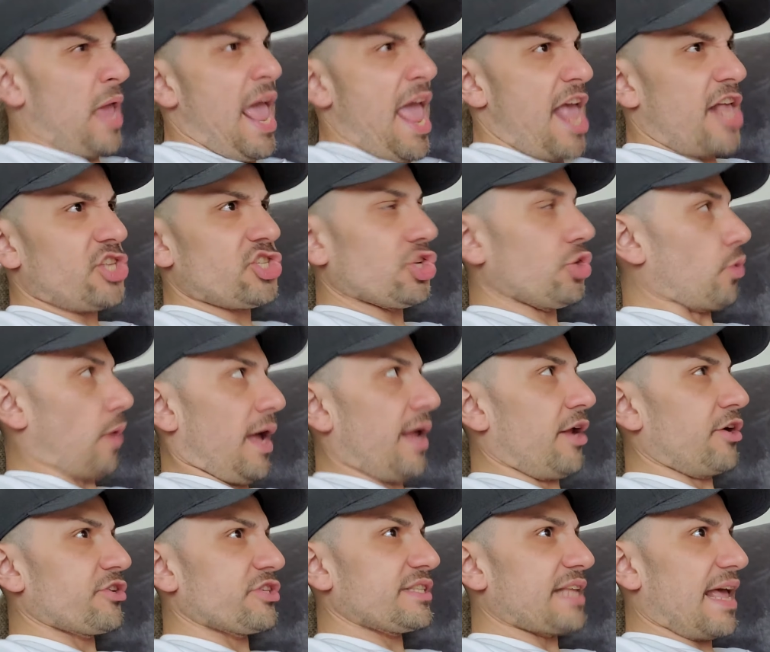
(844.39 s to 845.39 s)
hate you. I
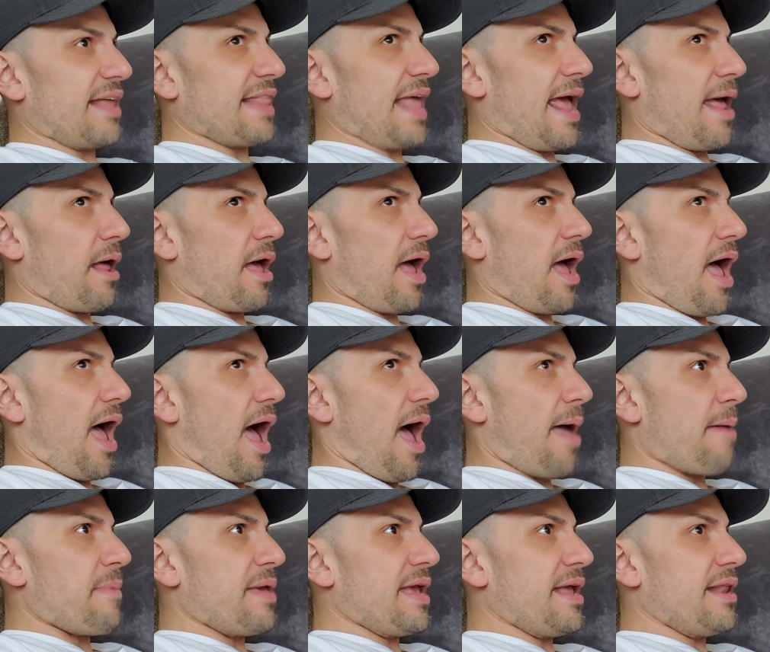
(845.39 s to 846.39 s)
understand that.
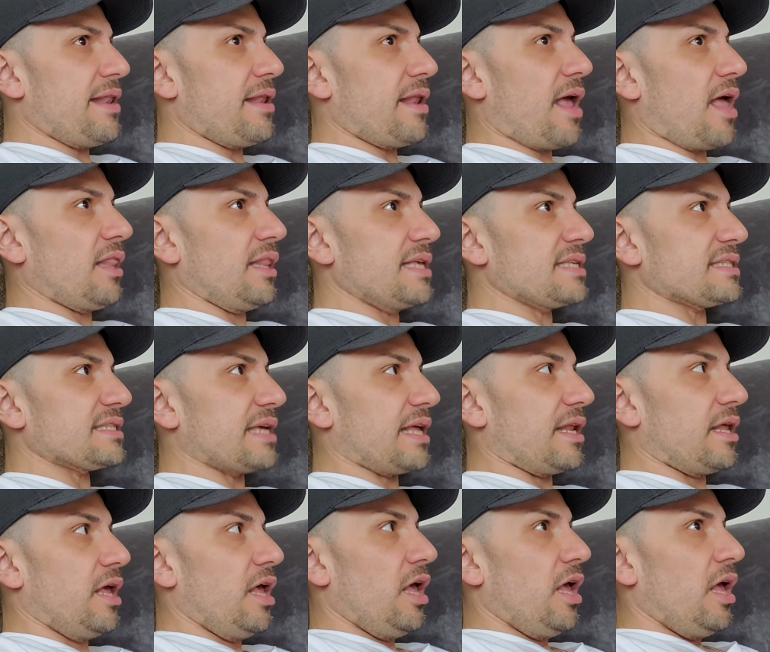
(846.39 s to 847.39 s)
I mean,
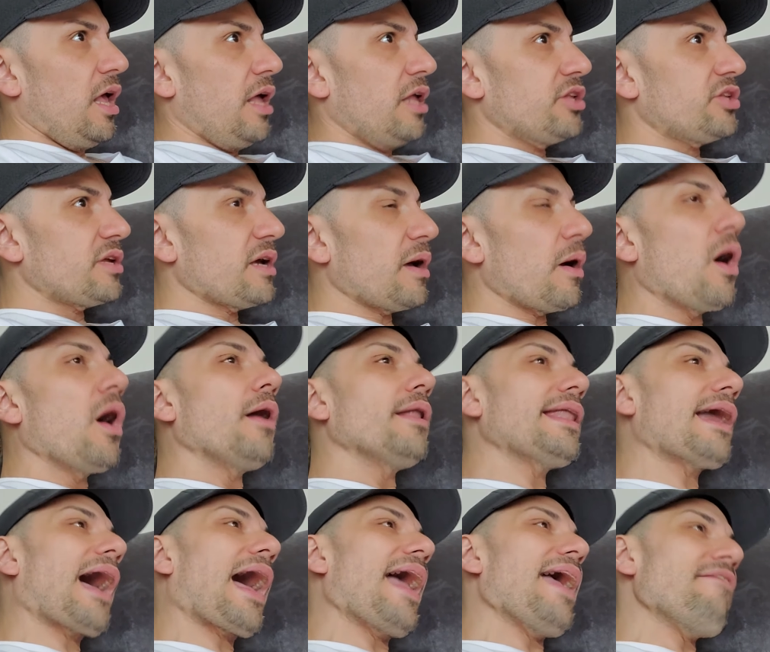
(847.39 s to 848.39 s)
listen.
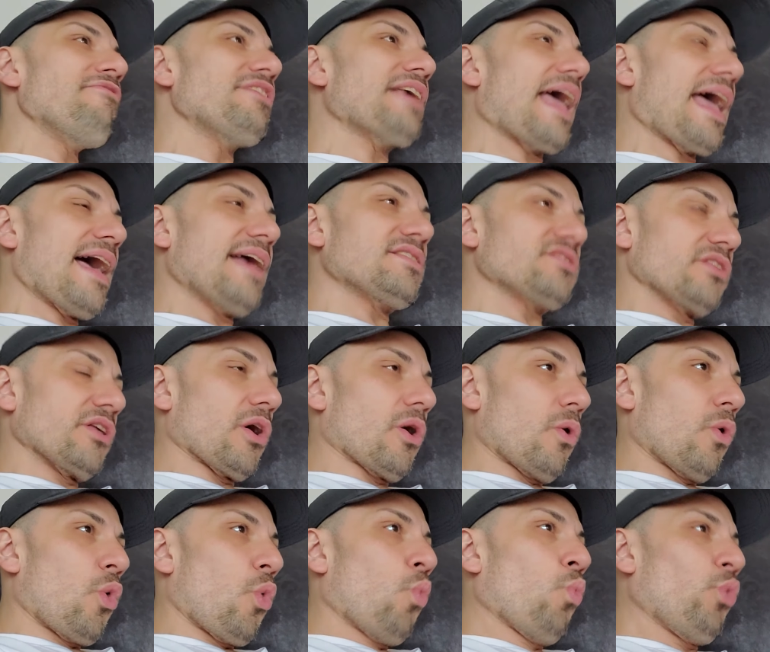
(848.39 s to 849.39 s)
Now, I have to ask, though,
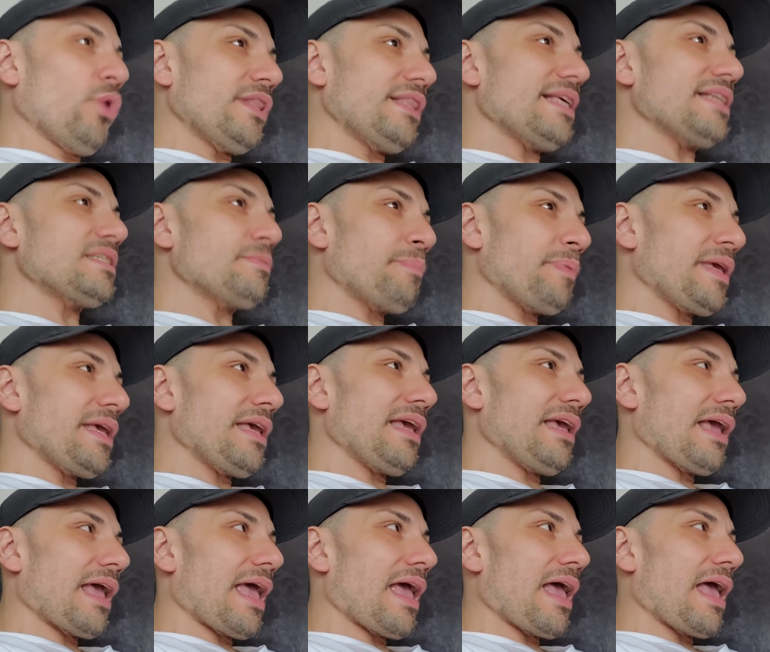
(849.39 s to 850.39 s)
would this
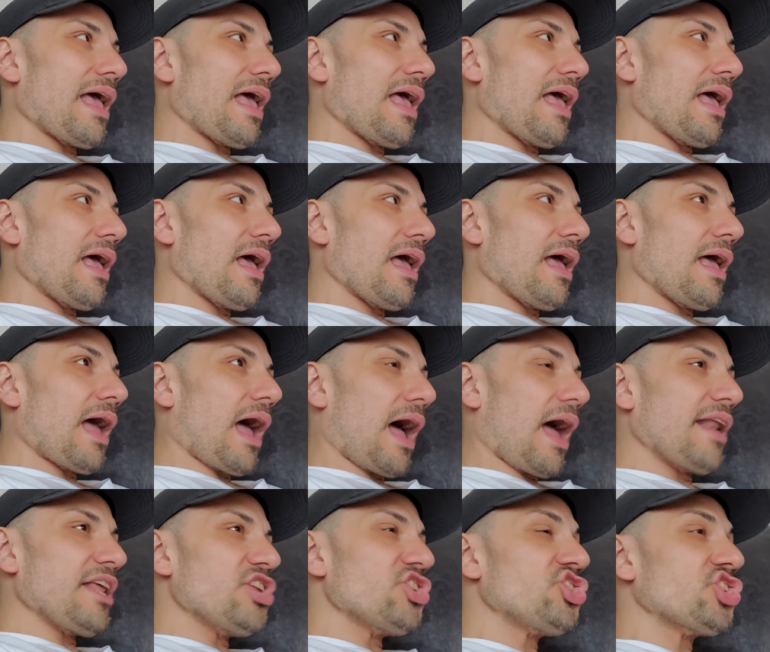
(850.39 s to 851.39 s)
be on
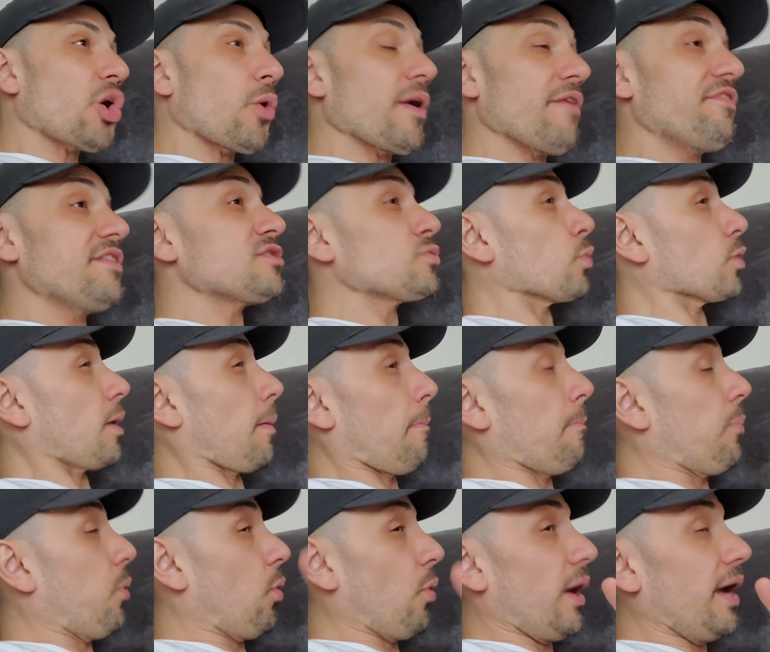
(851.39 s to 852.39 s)
his show if this were a
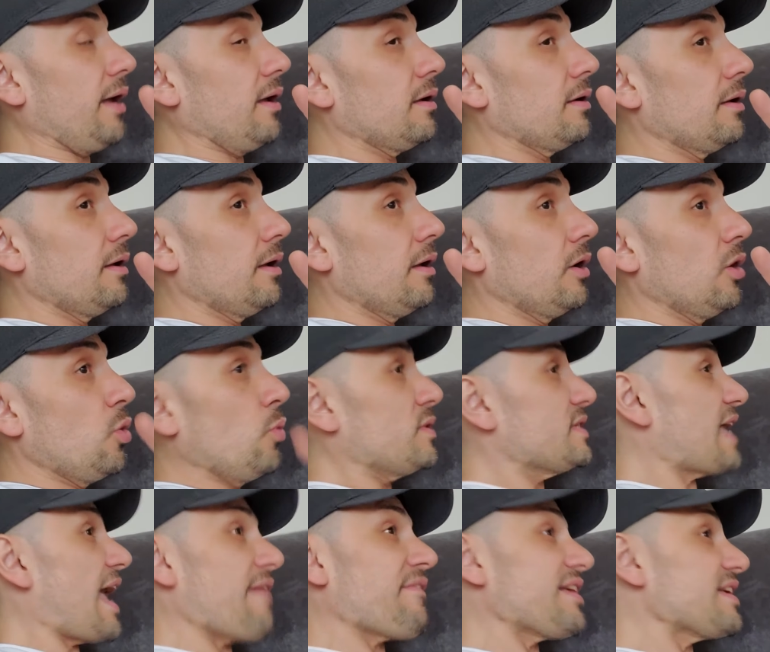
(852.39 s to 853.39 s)
boy who was
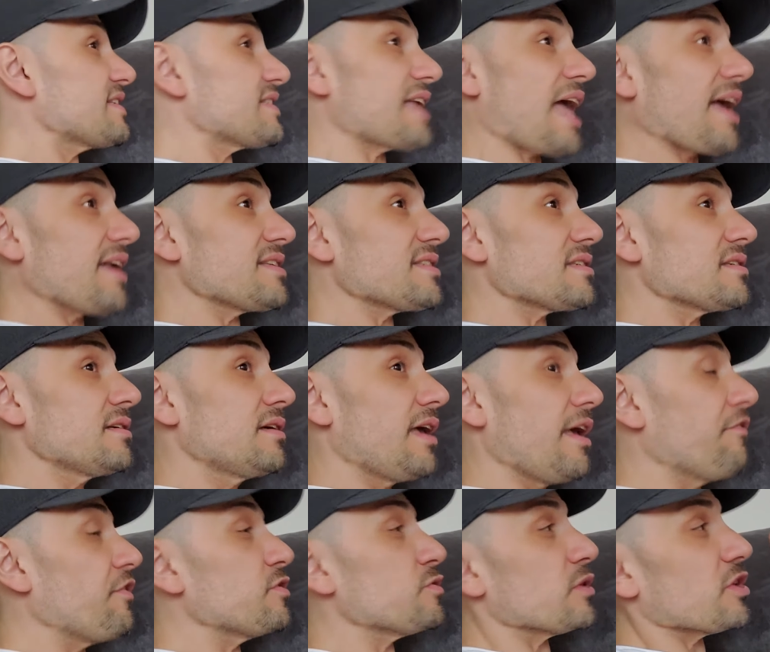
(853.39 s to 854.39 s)
having sex?
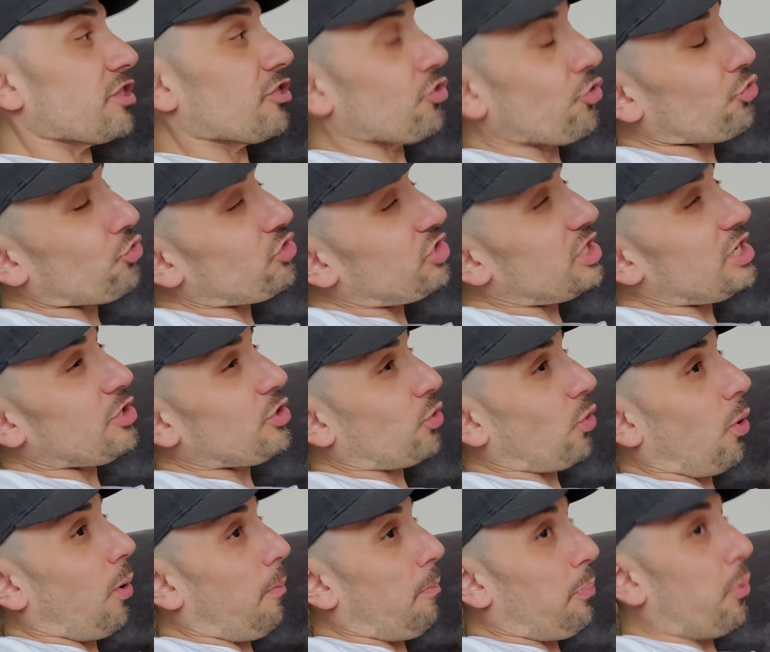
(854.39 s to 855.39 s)
If it was a
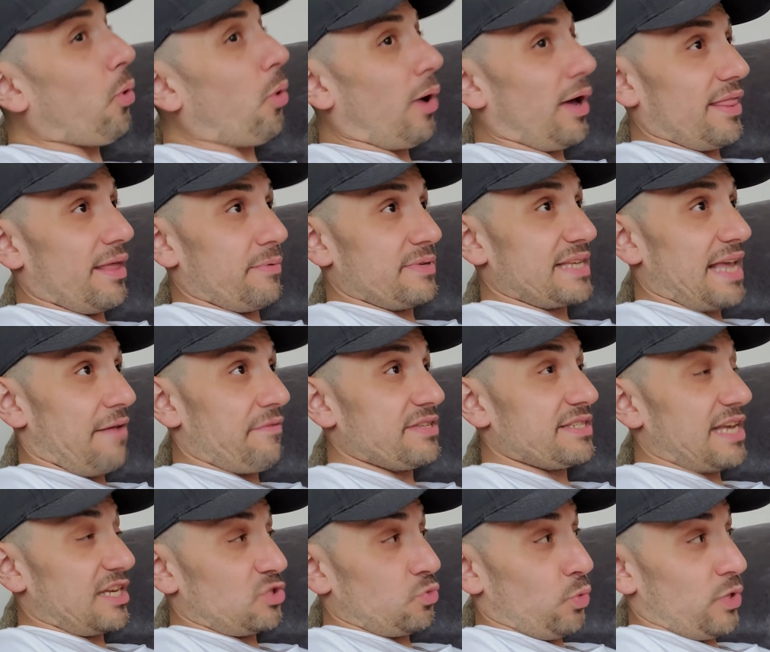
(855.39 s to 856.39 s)
13-year-old boy that was having
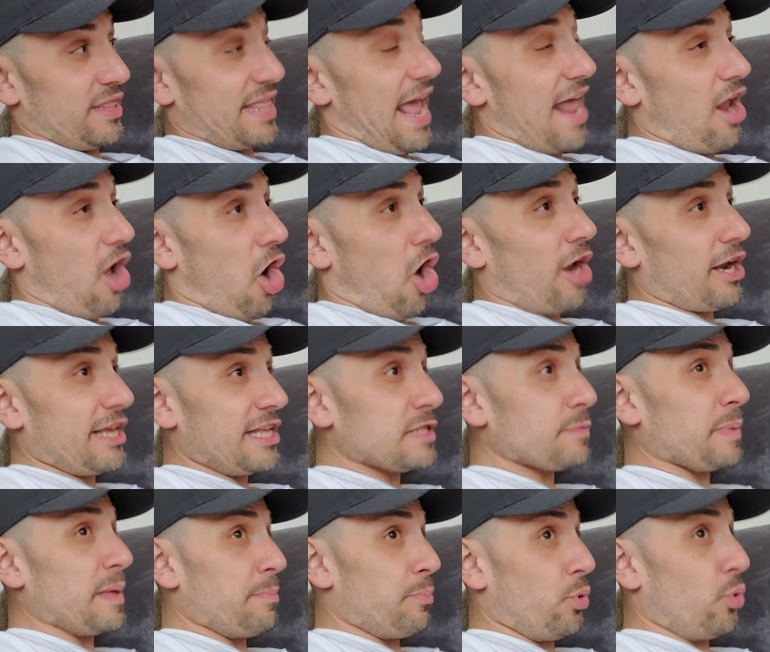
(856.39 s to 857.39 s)
sex, would that audience
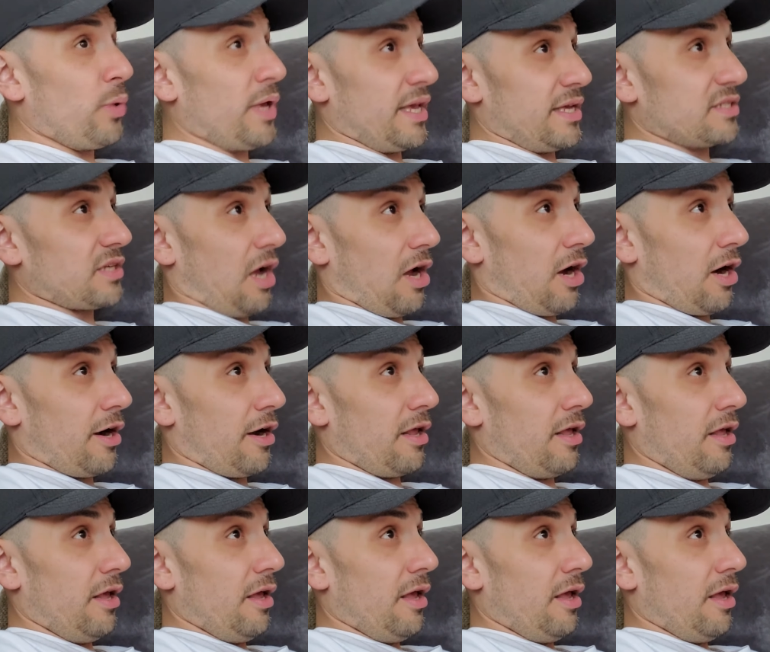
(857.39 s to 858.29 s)
be booing as hard?